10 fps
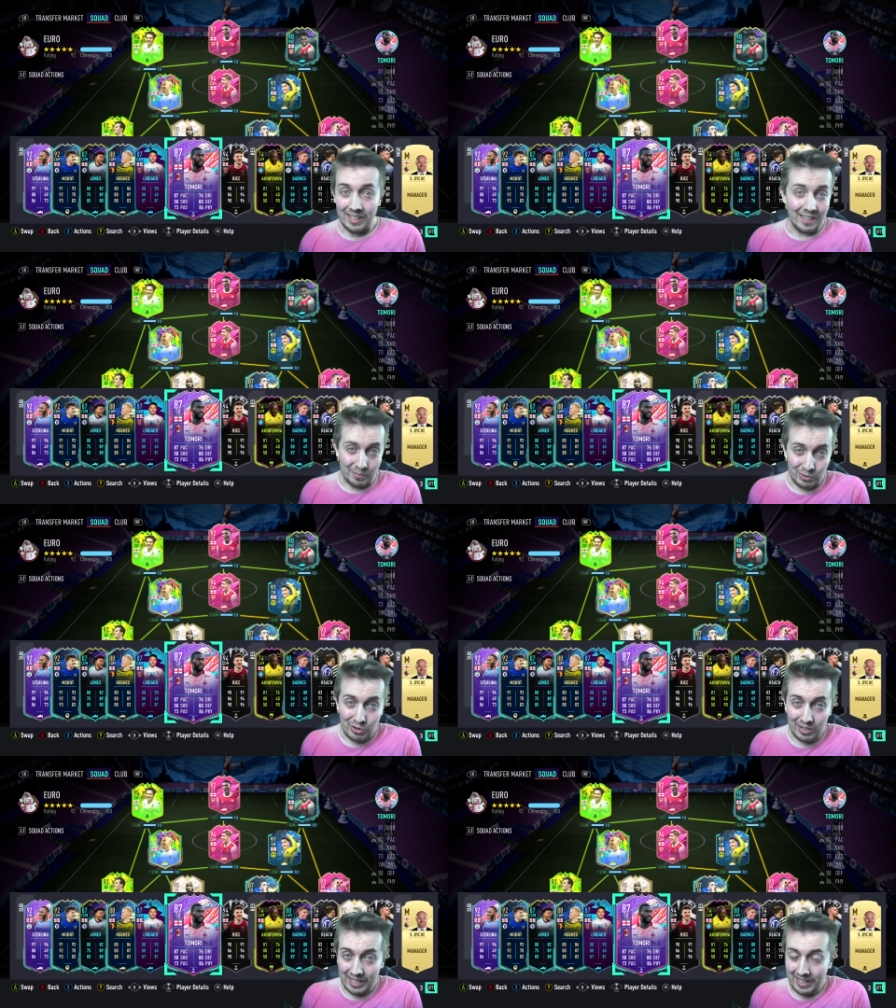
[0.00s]

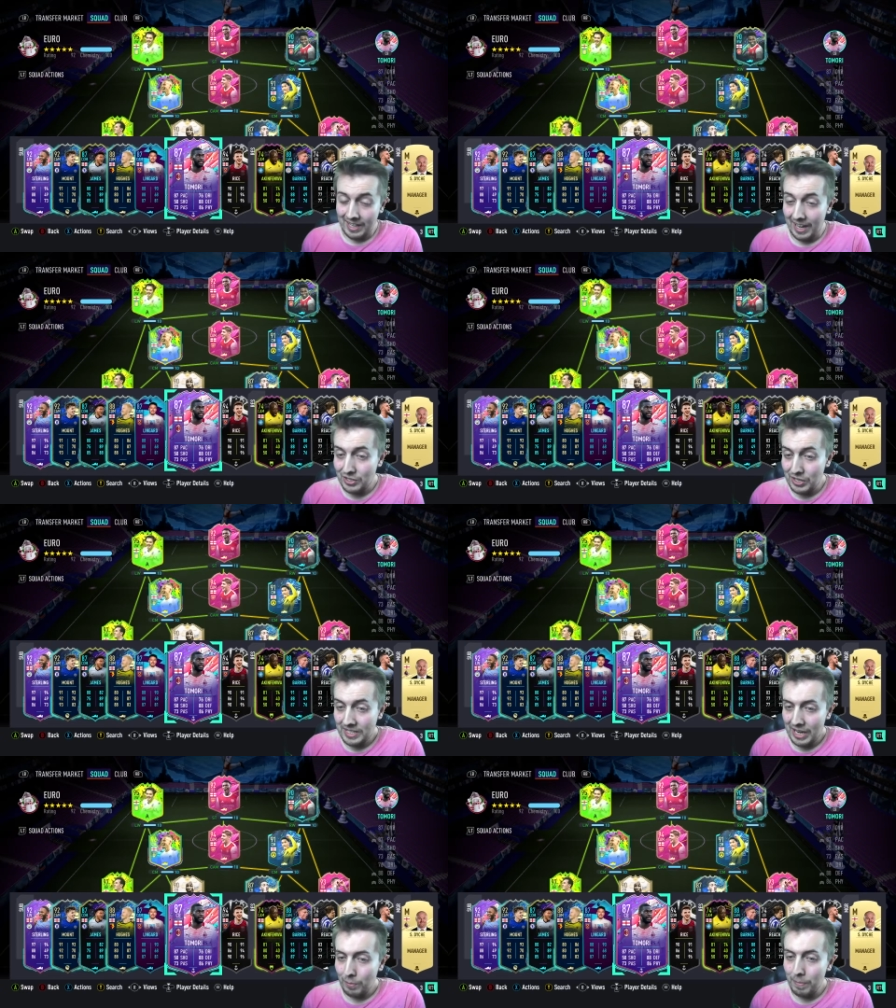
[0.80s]
struggling as you can
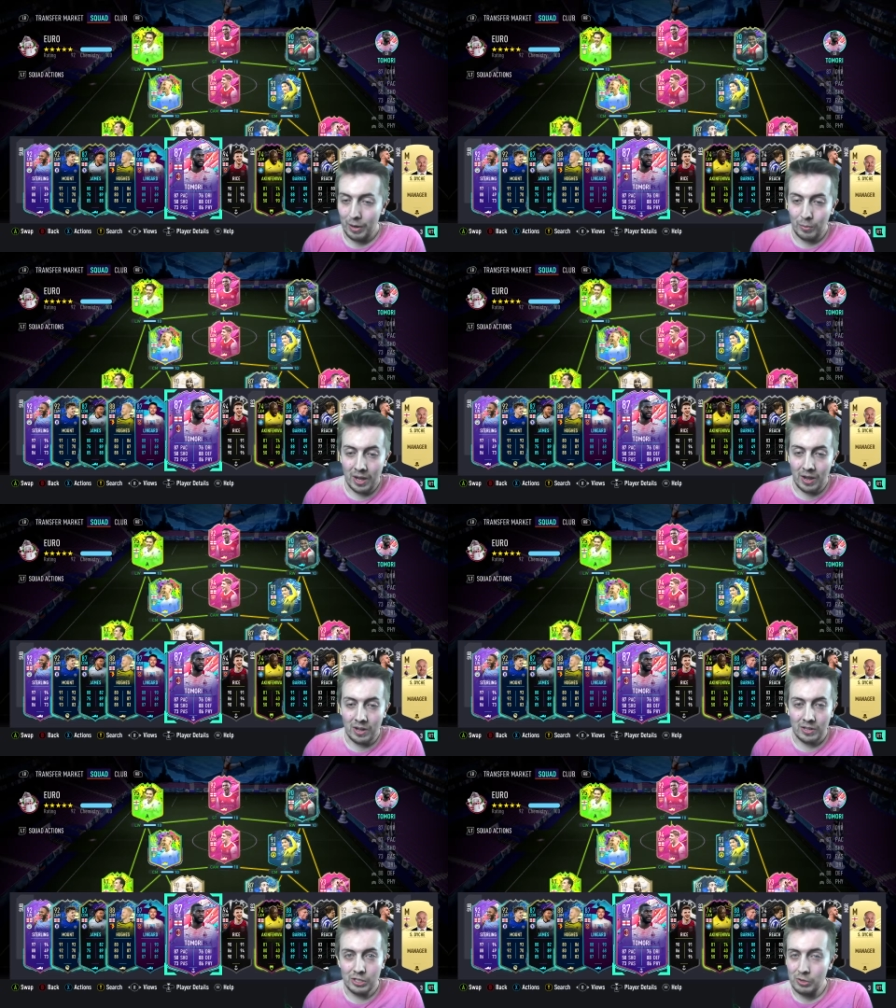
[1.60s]
tell but we are
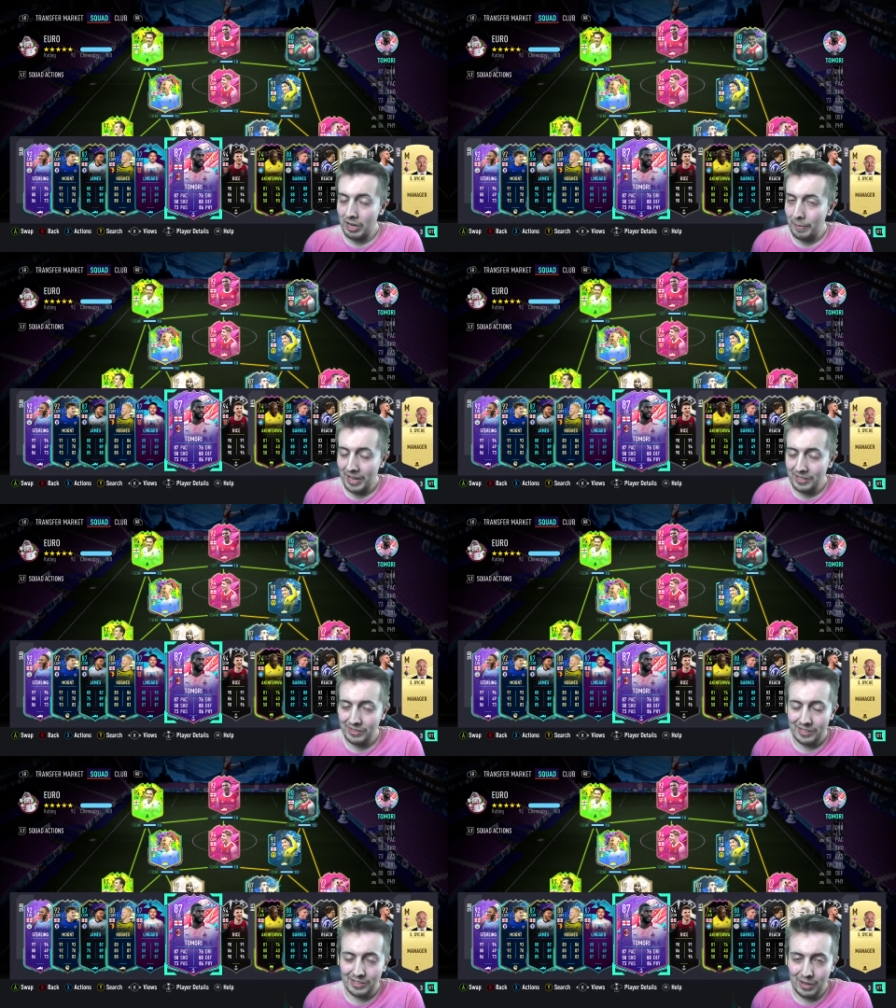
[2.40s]
doing our best
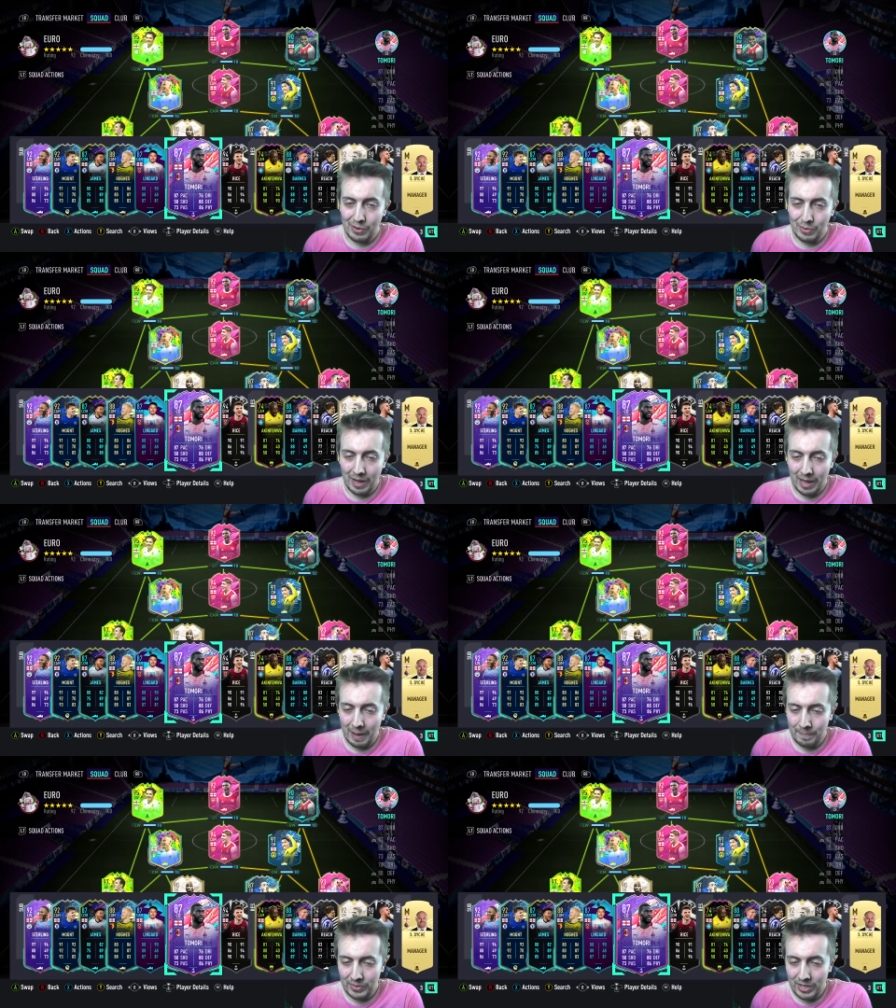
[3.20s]
so
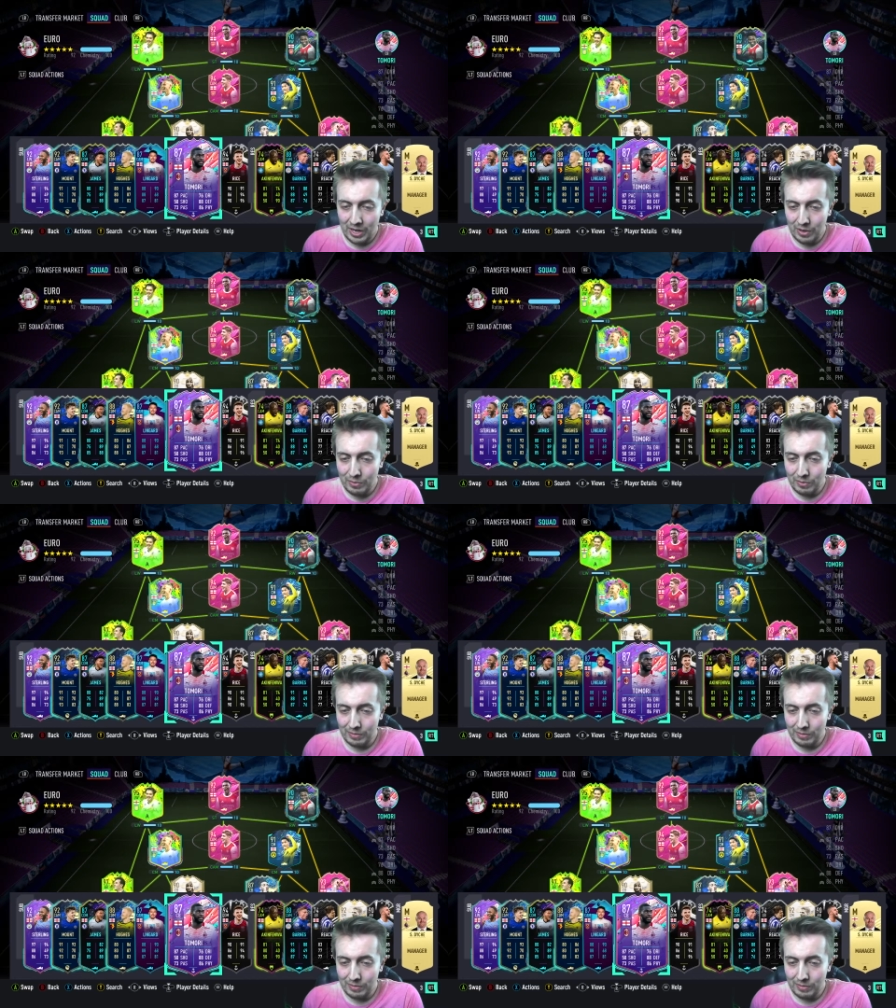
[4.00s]
um you know